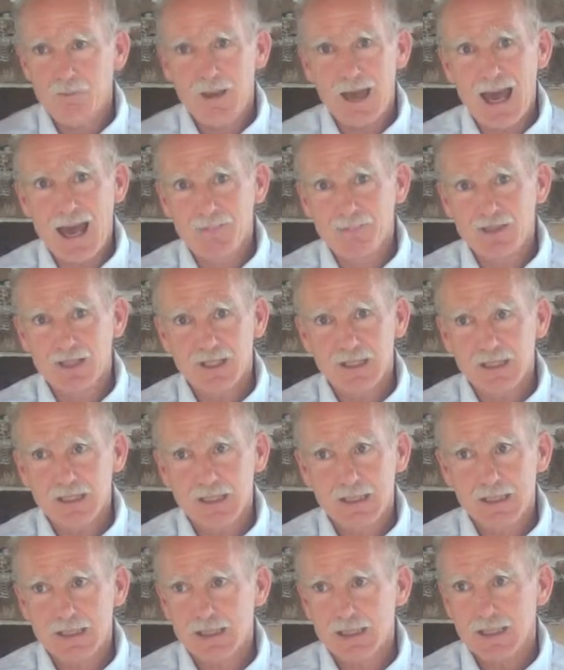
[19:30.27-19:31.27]

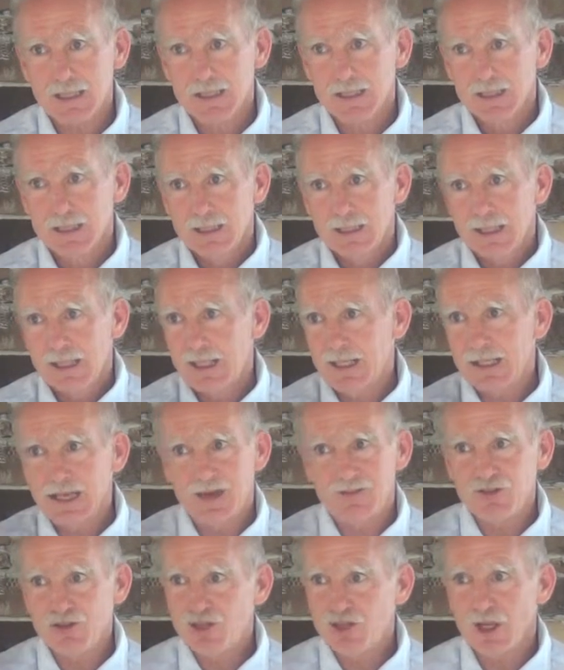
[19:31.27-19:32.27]
Baptists,
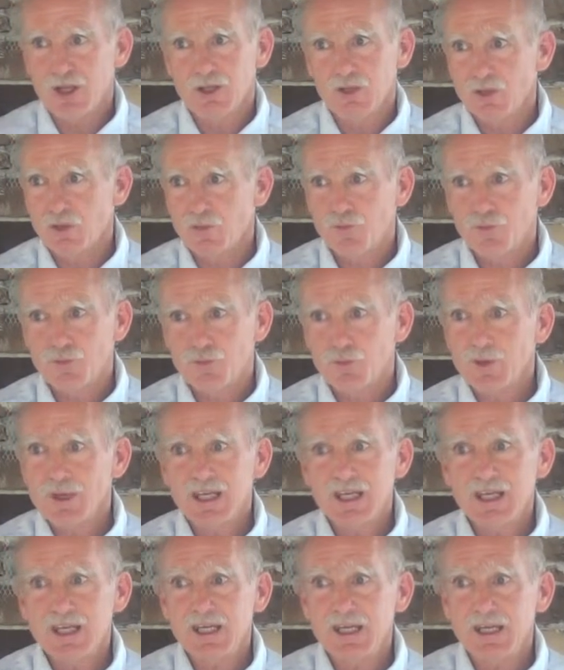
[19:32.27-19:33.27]
evangelical
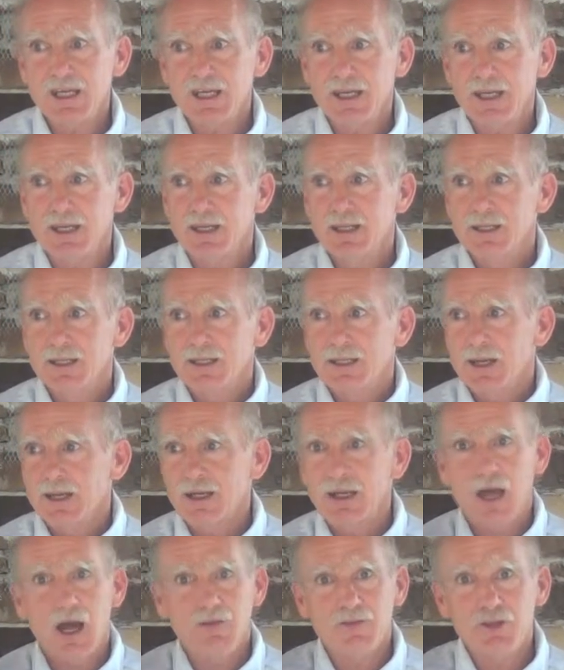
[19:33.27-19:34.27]
free,
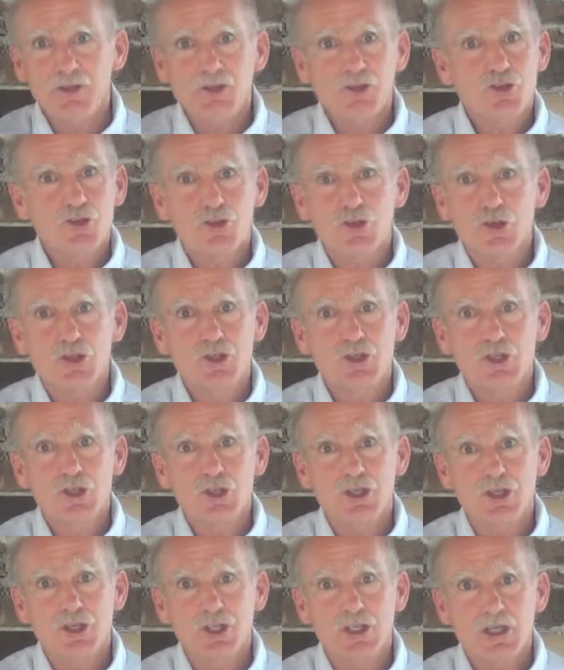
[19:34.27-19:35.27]
covenant
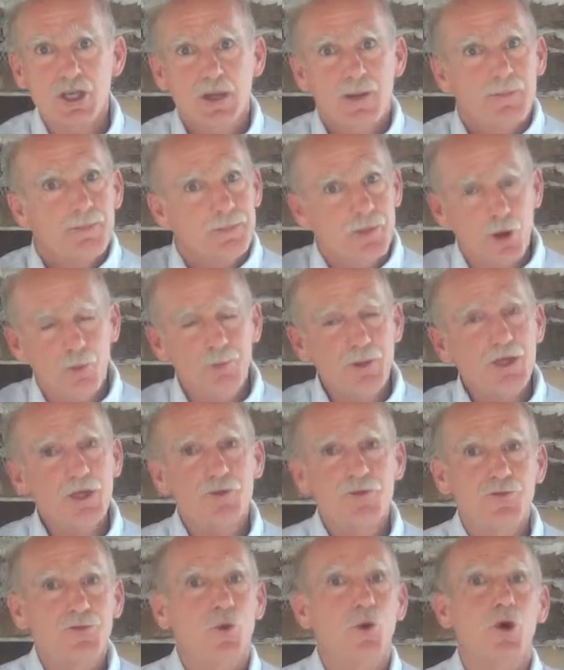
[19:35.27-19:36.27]
churches. There will be a
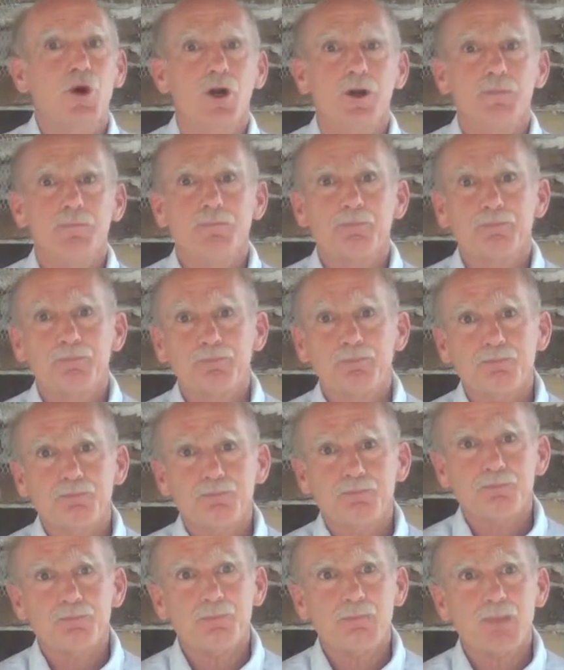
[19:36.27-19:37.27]
form,
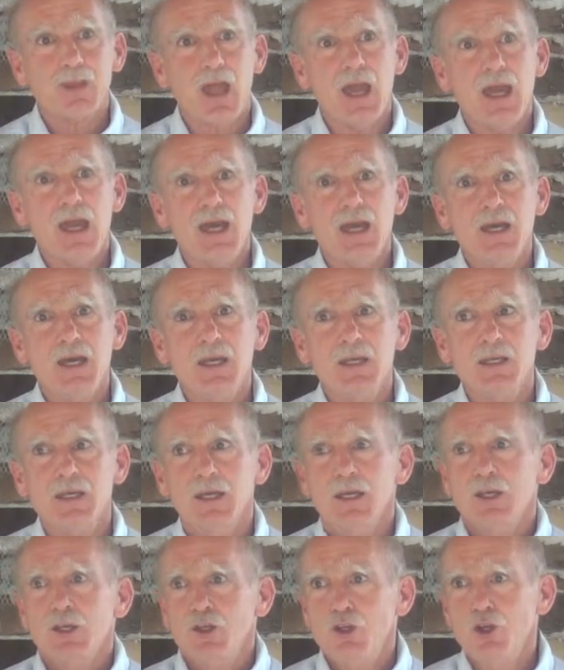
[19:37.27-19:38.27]

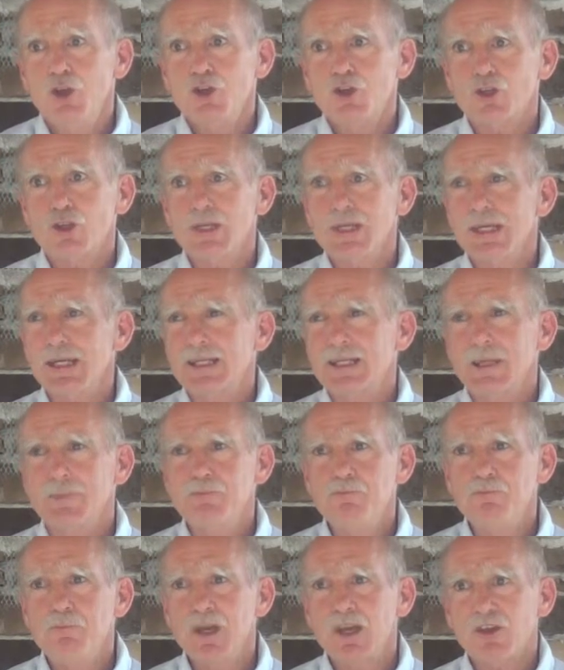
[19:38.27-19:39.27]
and usually it's
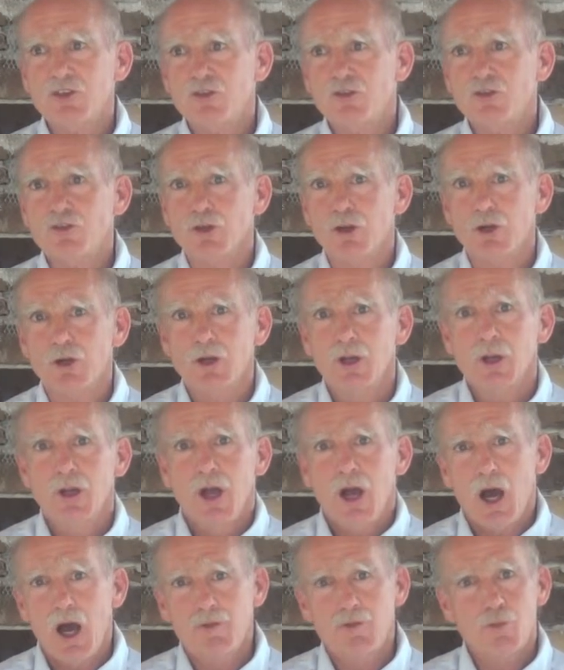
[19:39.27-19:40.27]
a mixture
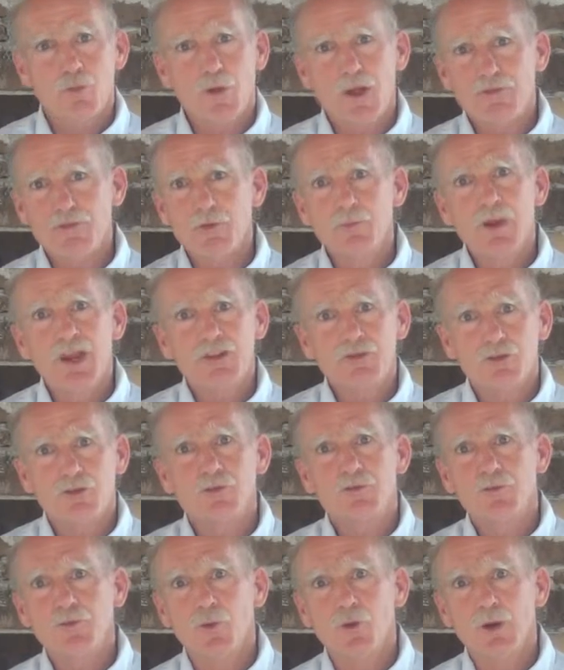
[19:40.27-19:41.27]
of a
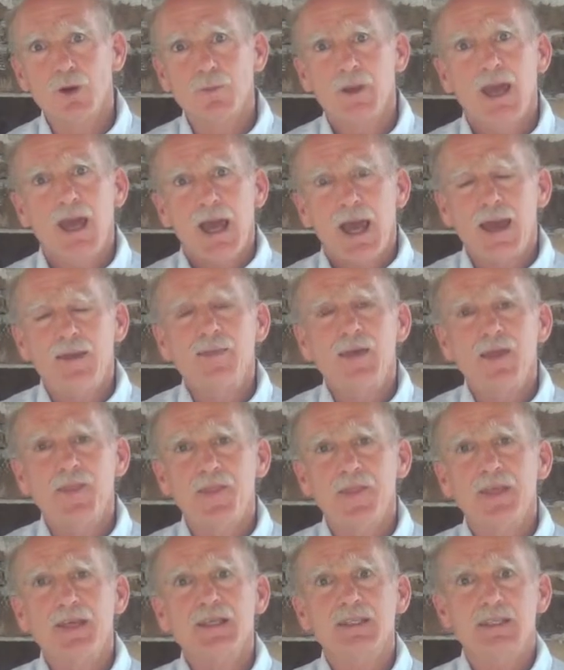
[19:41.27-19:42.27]
Reformation form and
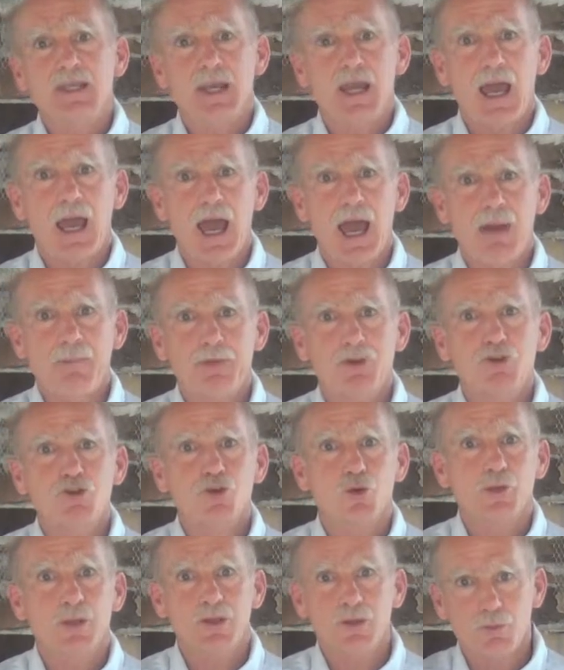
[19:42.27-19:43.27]
then things that happened
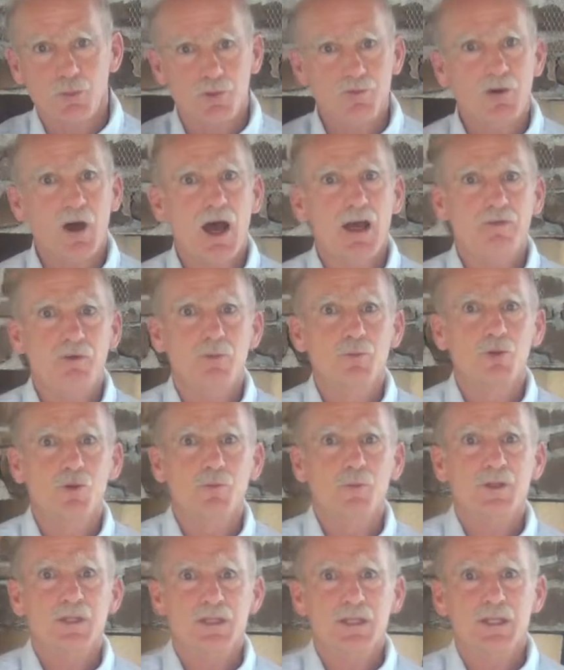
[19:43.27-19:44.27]
during the revival
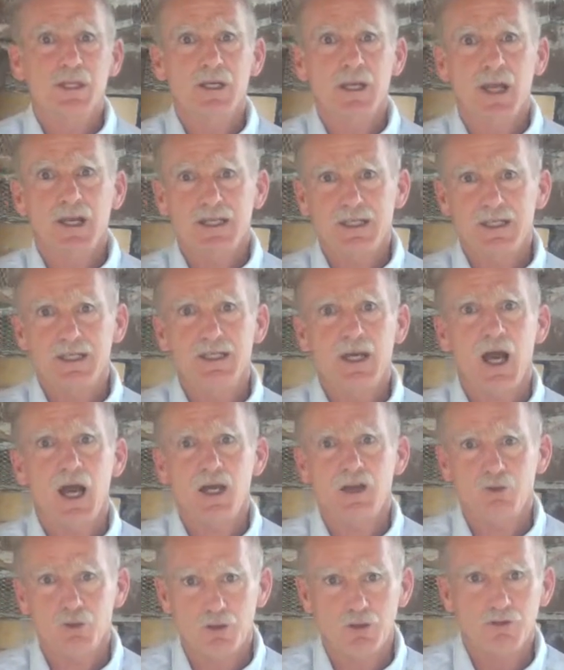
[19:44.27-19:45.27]
movements in the
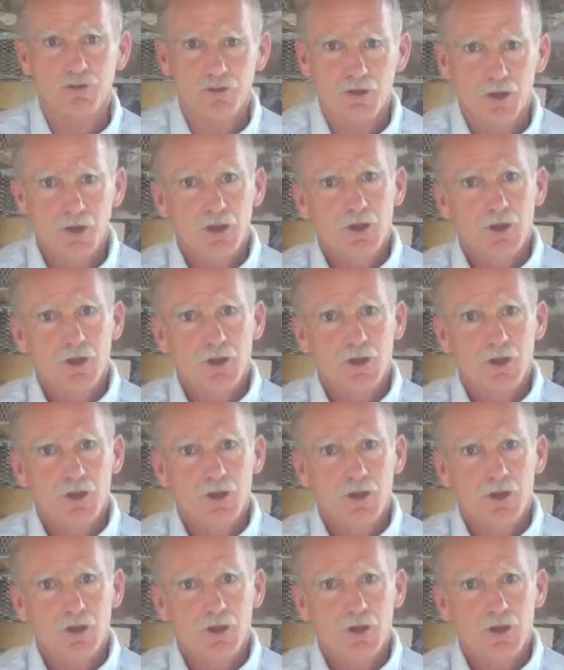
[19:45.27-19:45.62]
1900s.